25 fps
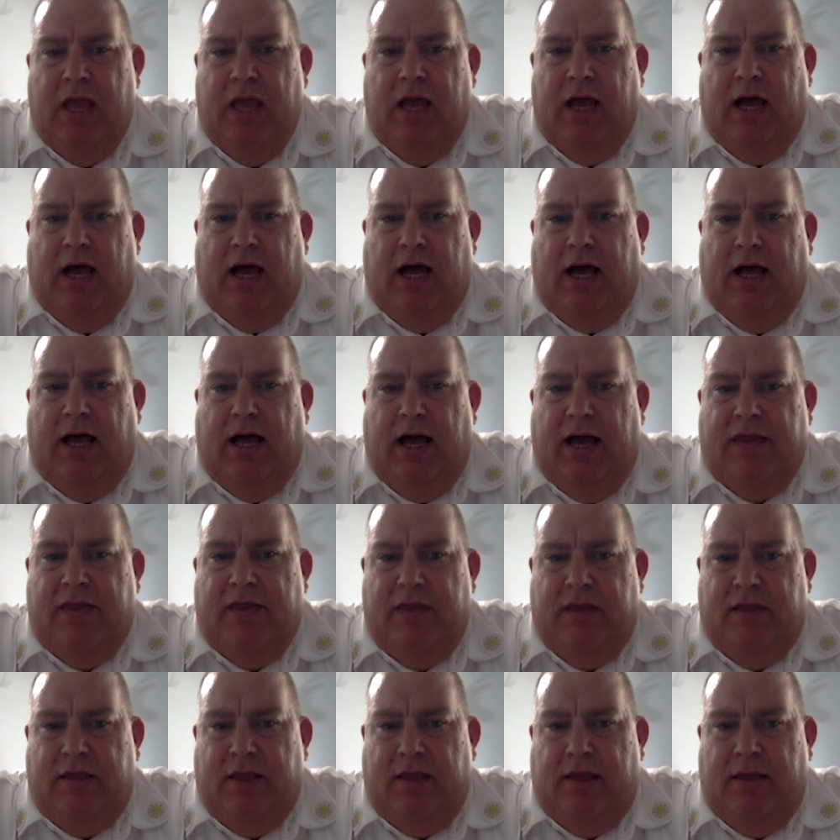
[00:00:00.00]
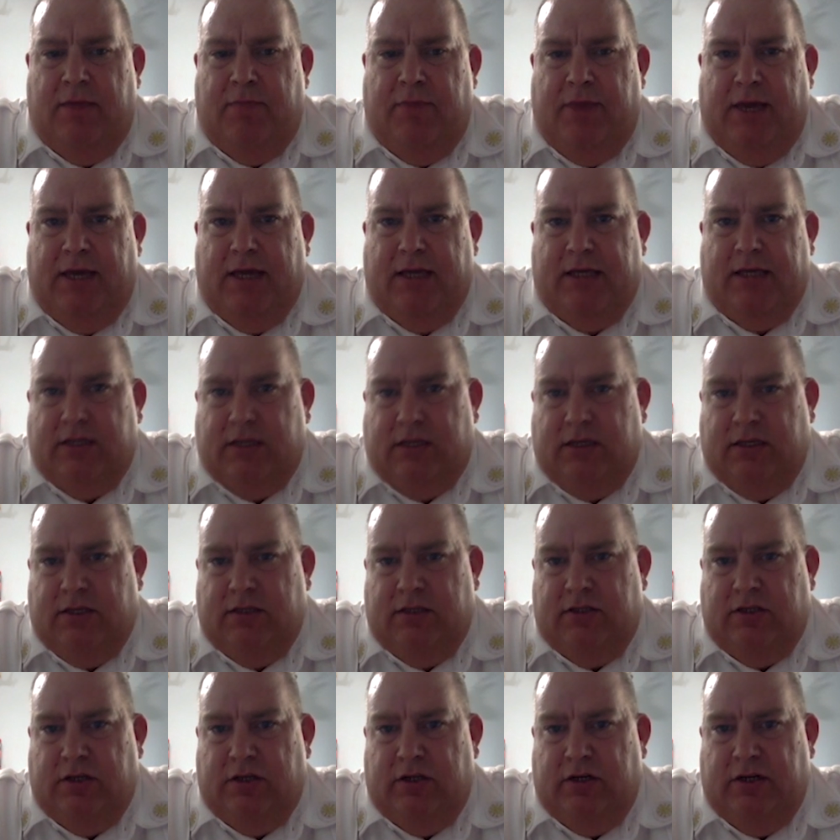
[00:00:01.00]
I think the biggest
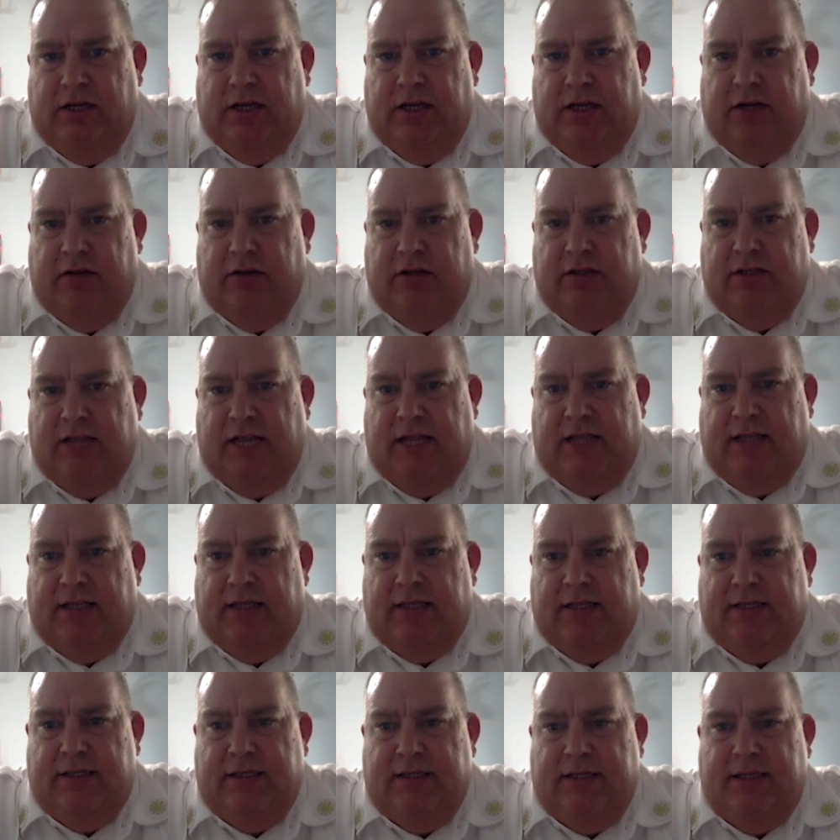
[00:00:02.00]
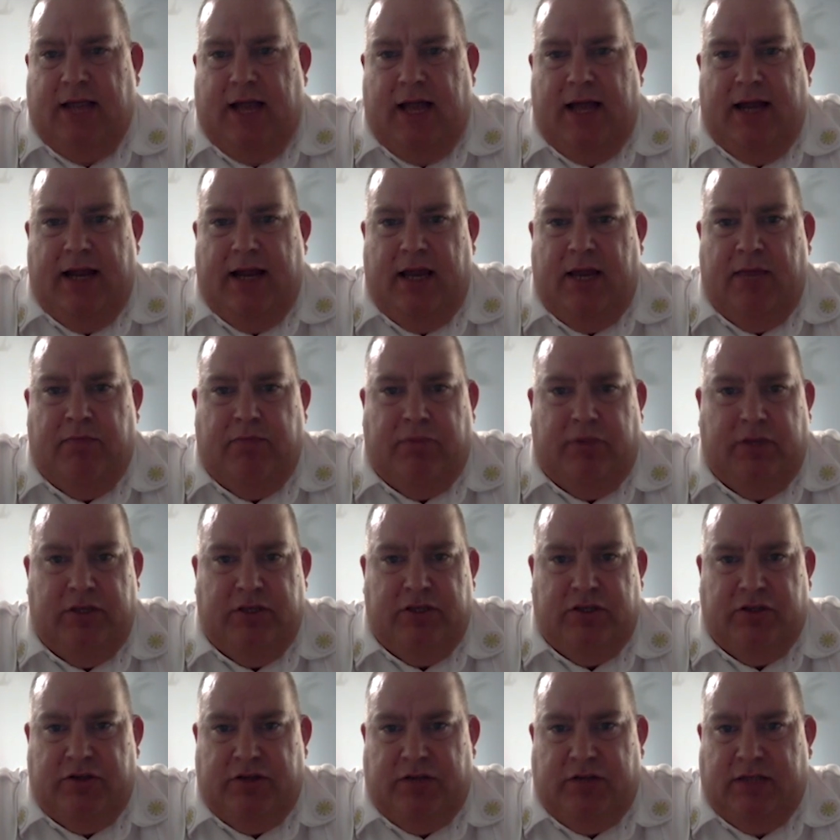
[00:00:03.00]
concern here is that this is not a
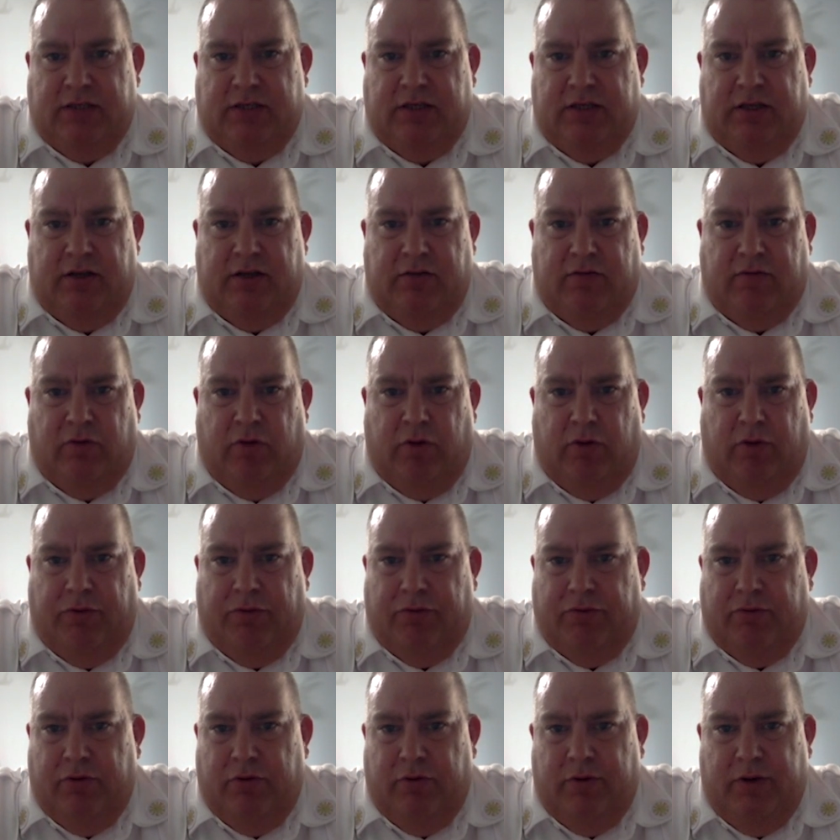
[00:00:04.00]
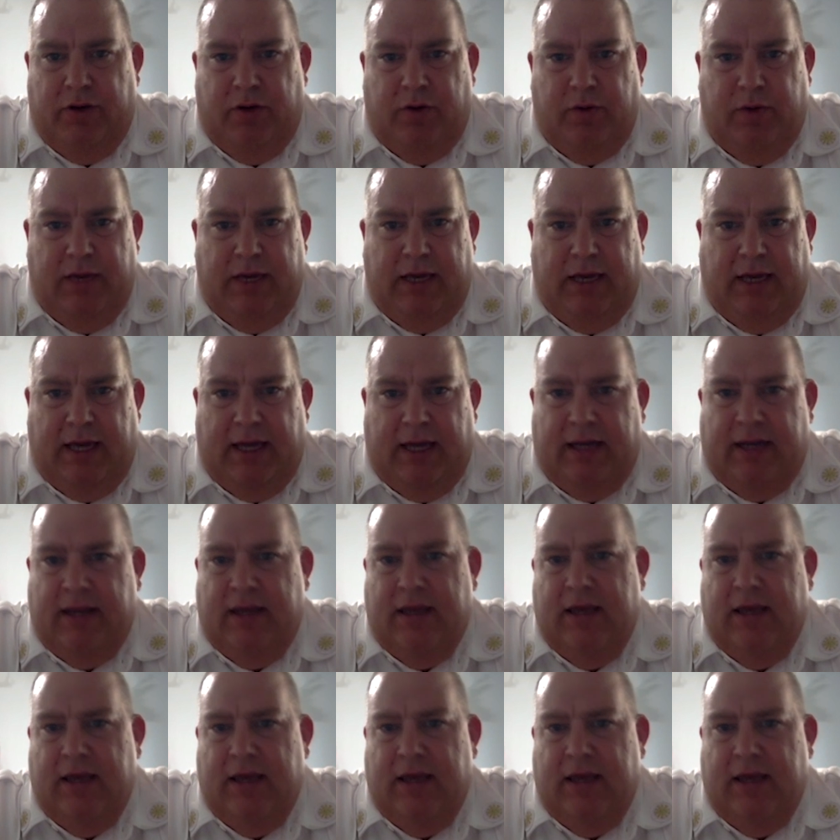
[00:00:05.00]
blizzard that's going to roll through in a weekend.